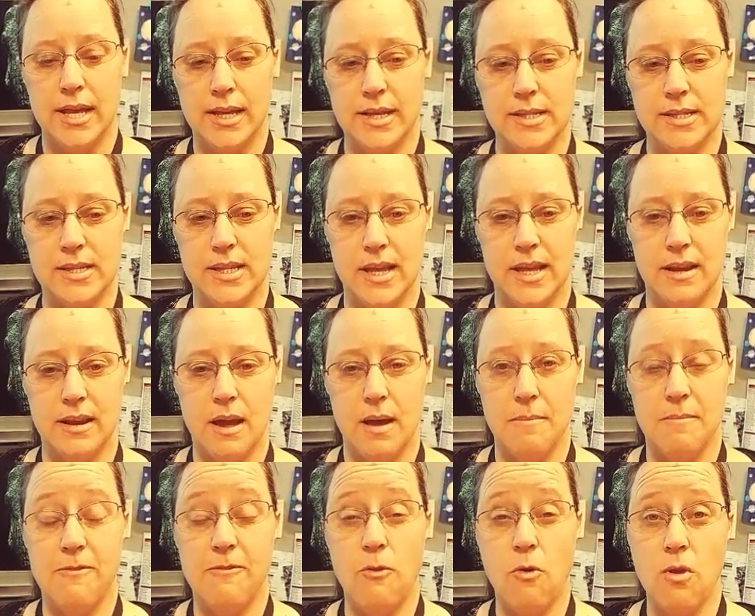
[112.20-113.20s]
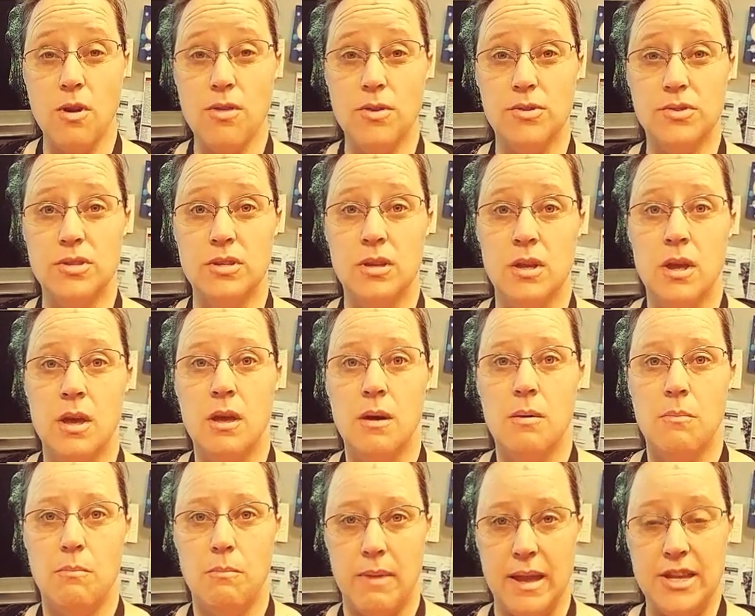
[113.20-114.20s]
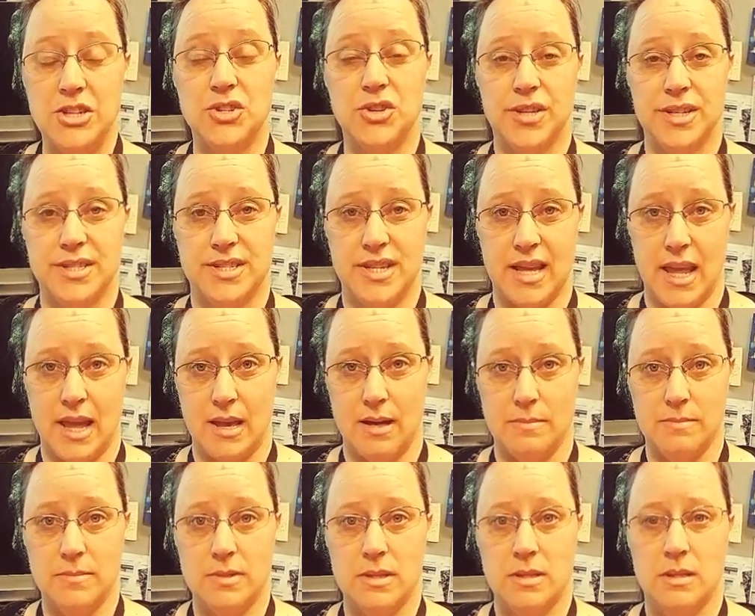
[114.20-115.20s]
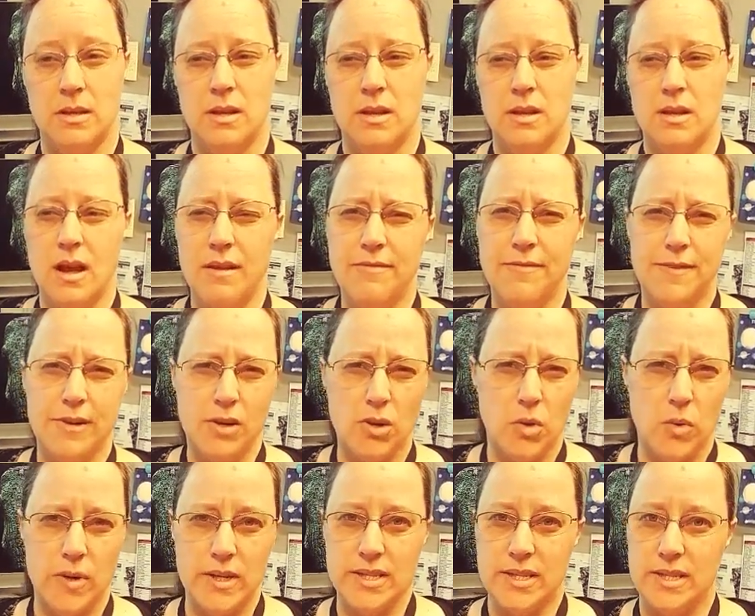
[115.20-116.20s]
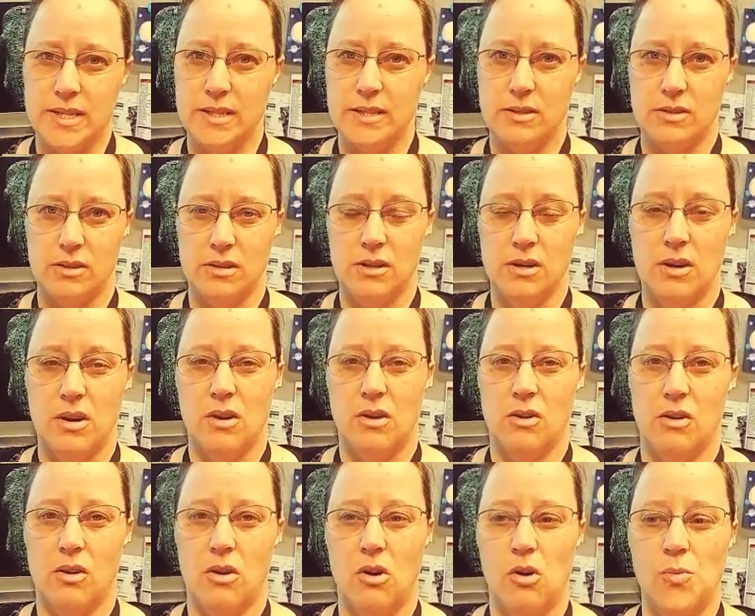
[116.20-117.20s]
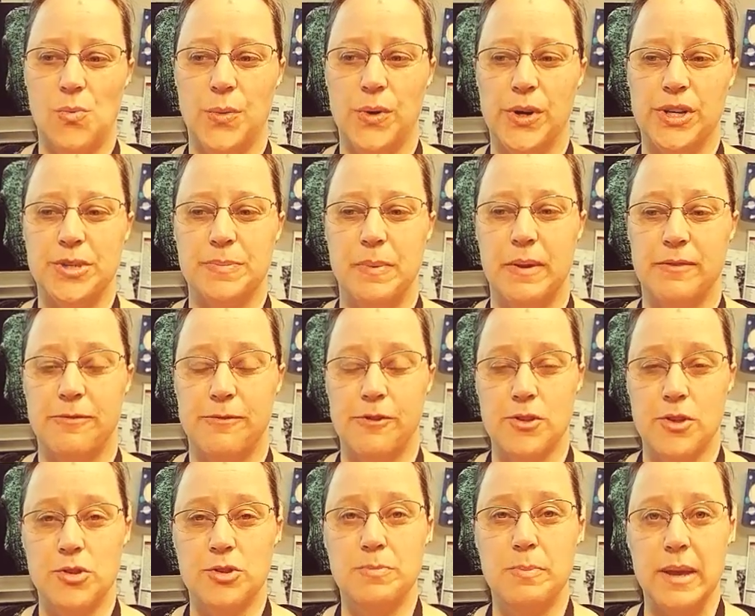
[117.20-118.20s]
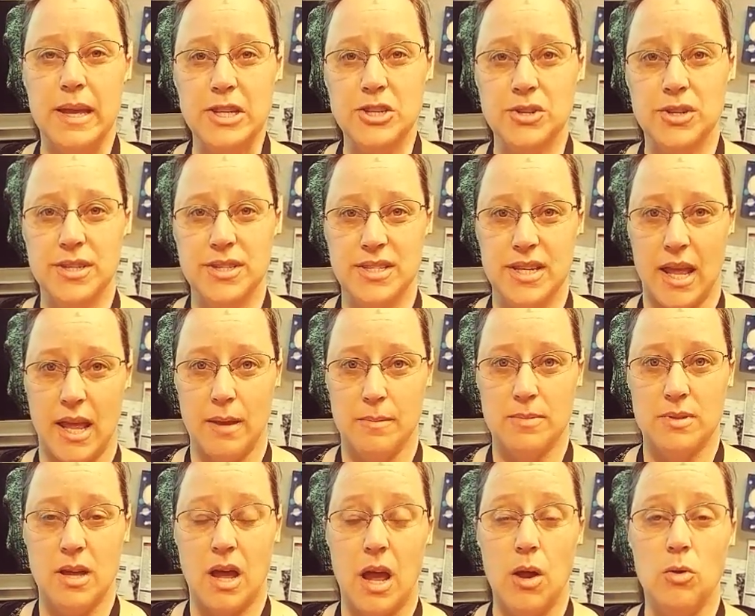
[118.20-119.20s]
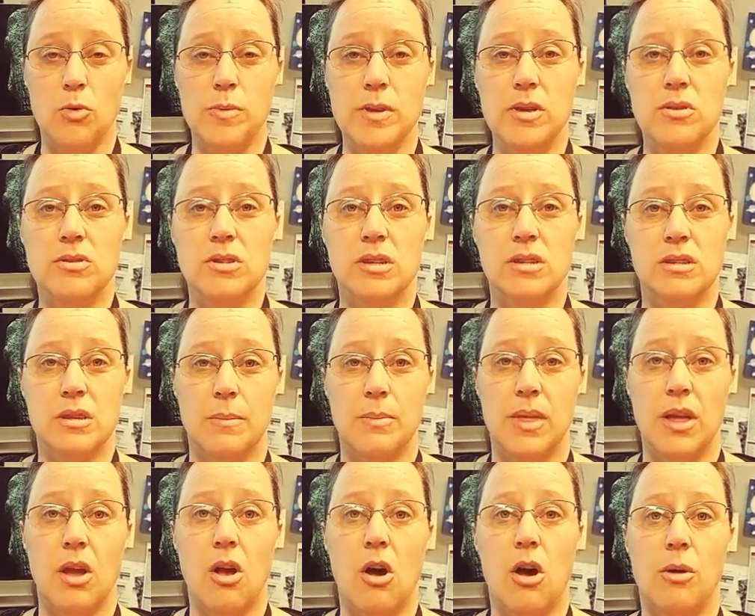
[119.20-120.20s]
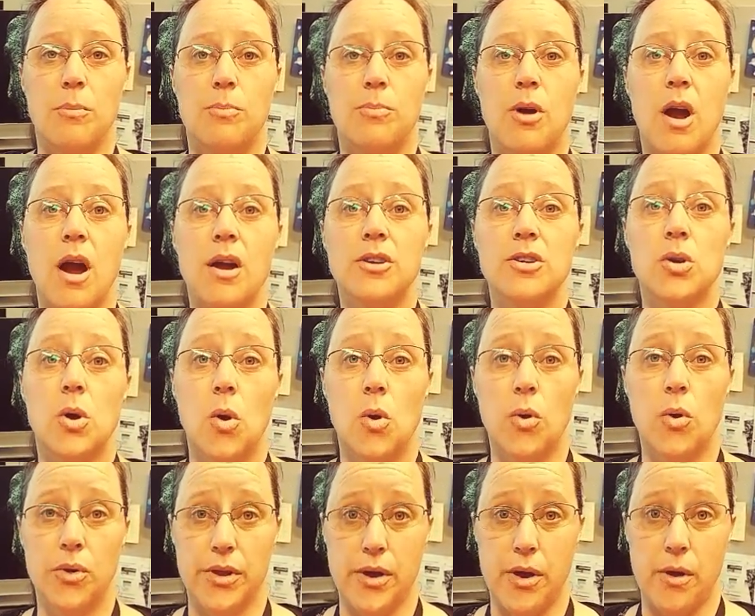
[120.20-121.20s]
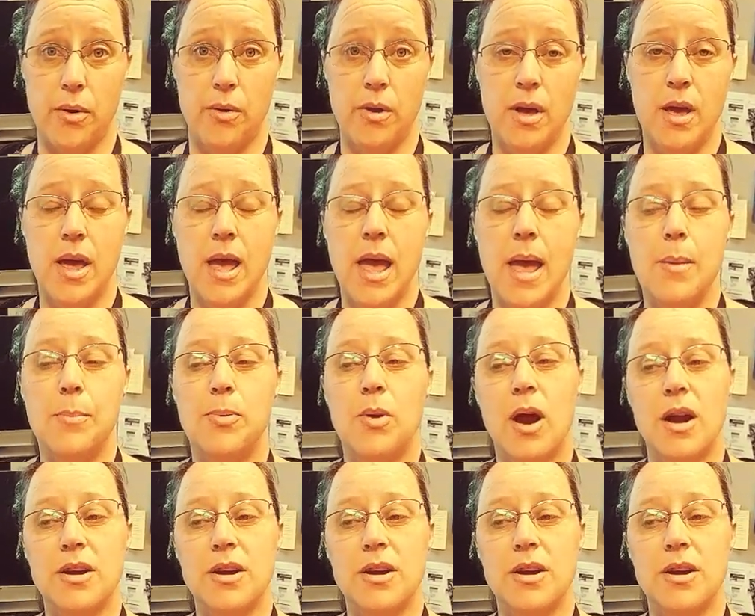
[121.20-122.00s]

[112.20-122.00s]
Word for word: is that for those major exams, not for quizzes or homeworks, but for those major exams, I will be using something called Proctorio. And